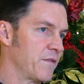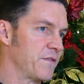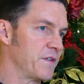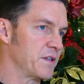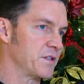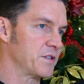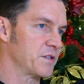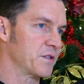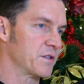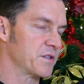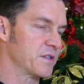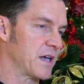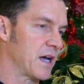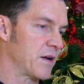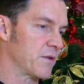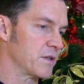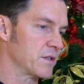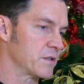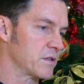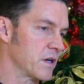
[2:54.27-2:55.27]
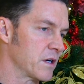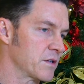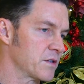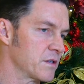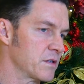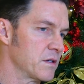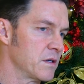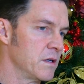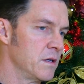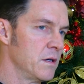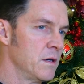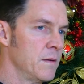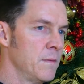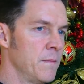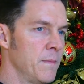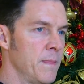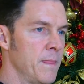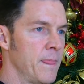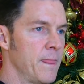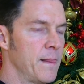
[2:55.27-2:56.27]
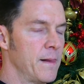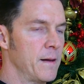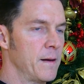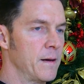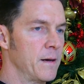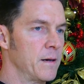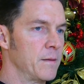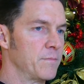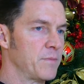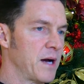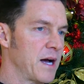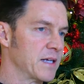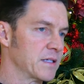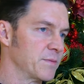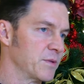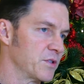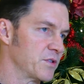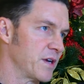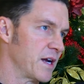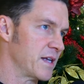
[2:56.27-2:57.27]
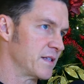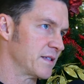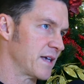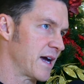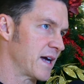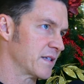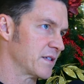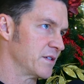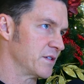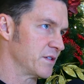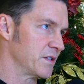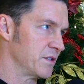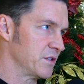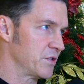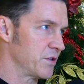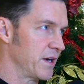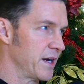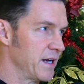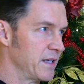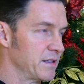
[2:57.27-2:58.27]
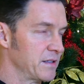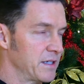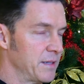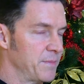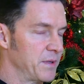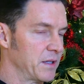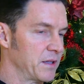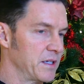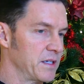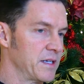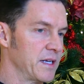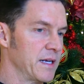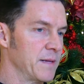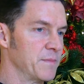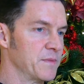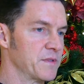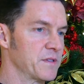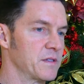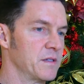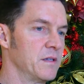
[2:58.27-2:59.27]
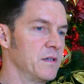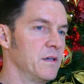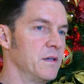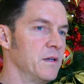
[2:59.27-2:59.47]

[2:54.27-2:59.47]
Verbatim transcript: it fits your salary structure. Um, possible transactions and trades. Typically teams